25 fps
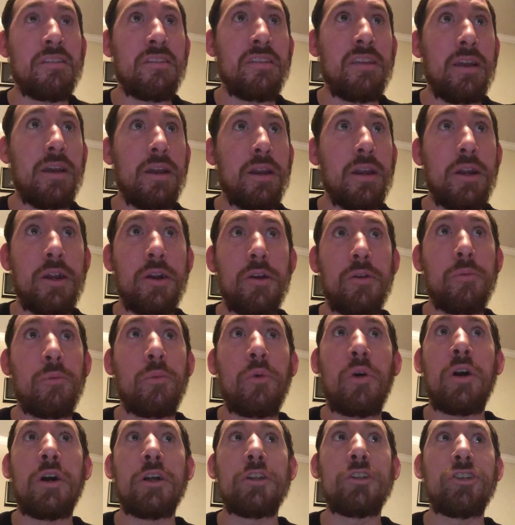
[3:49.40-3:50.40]
sat here
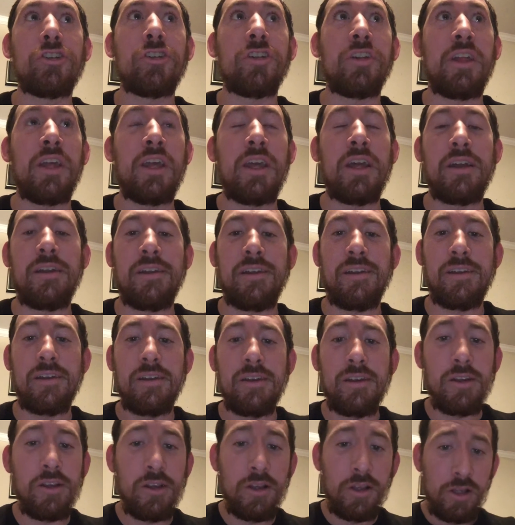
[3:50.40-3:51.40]
and watched the
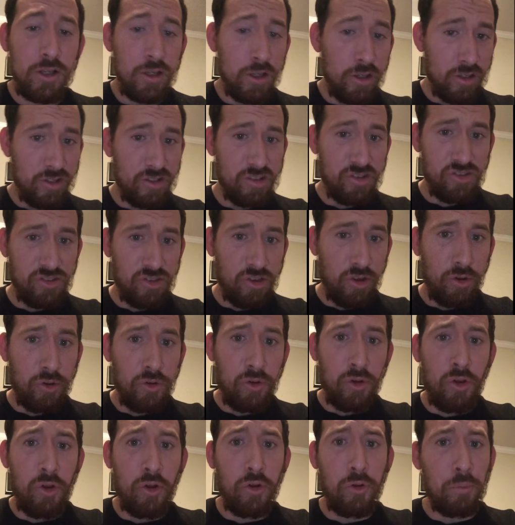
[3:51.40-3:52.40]

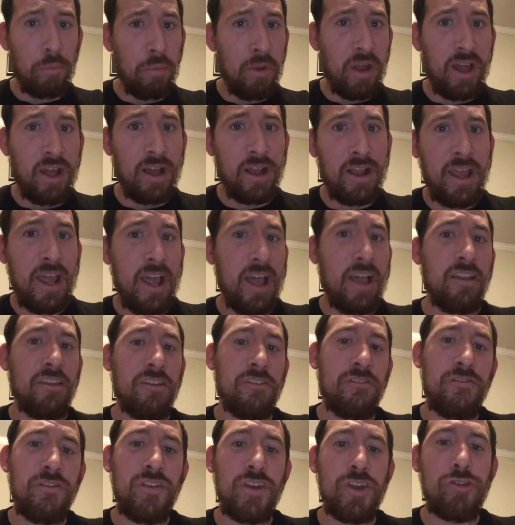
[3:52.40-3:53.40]
Stone Cold
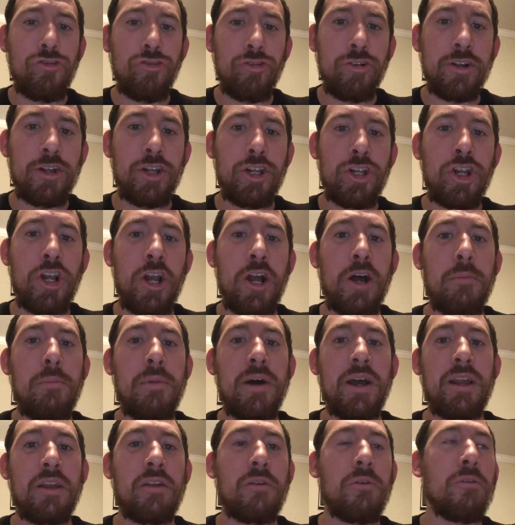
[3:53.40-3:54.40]
podcast featuring Shawn
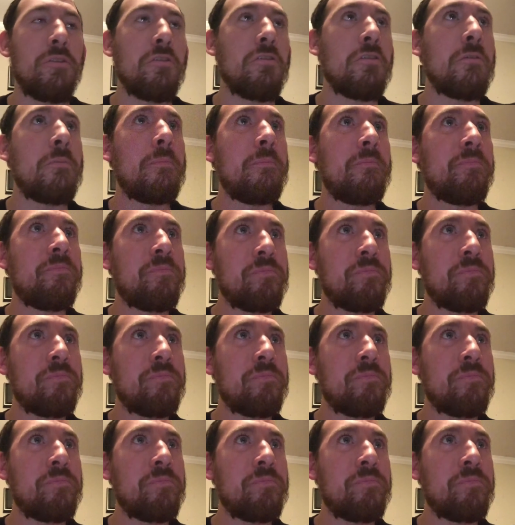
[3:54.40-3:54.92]
Michaels.